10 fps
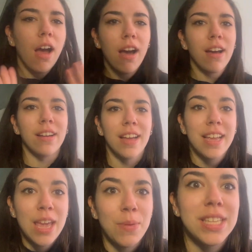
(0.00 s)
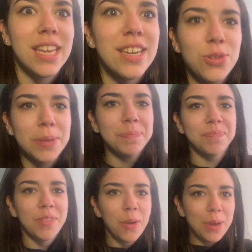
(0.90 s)
I can't wait to get into it.
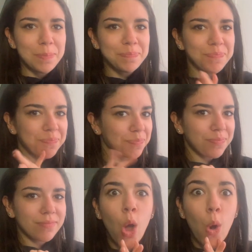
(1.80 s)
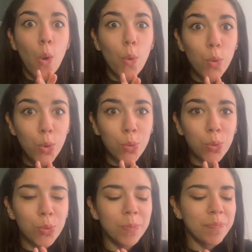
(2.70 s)
Okay. Woo.
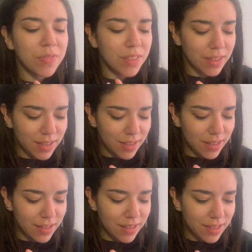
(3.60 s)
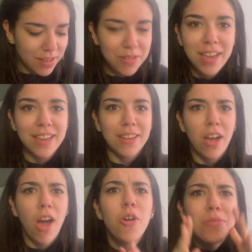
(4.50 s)
Okay.
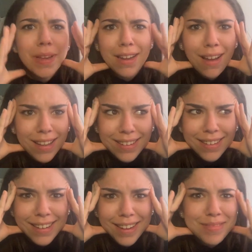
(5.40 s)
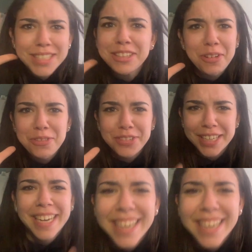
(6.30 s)
Oh my god, I'm still not over it.